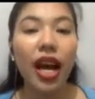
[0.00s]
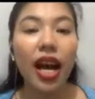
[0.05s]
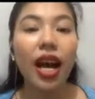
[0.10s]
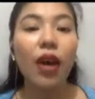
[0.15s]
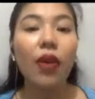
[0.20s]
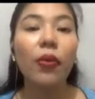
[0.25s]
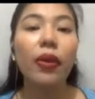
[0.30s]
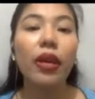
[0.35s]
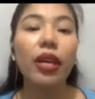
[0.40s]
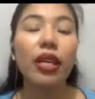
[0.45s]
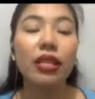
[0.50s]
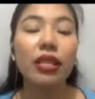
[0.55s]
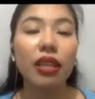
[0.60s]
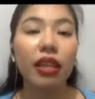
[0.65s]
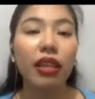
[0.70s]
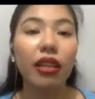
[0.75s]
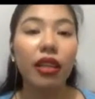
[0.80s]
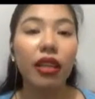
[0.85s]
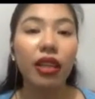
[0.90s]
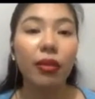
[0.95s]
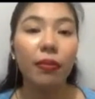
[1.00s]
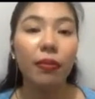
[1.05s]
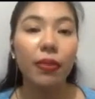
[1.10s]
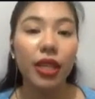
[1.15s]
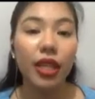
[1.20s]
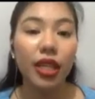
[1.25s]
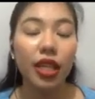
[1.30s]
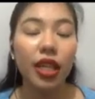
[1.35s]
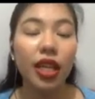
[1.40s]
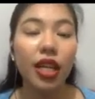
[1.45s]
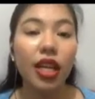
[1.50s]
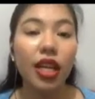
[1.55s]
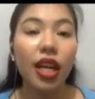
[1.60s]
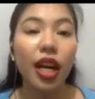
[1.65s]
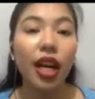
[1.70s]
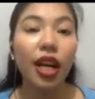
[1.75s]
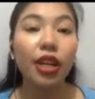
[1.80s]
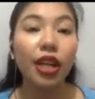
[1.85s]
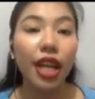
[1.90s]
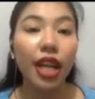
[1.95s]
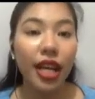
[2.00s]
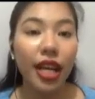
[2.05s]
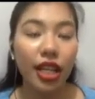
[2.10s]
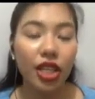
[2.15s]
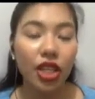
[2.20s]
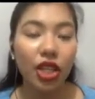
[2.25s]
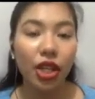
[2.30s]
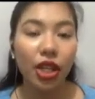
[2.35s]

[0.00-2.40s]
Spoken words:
How is it gonna be arranged?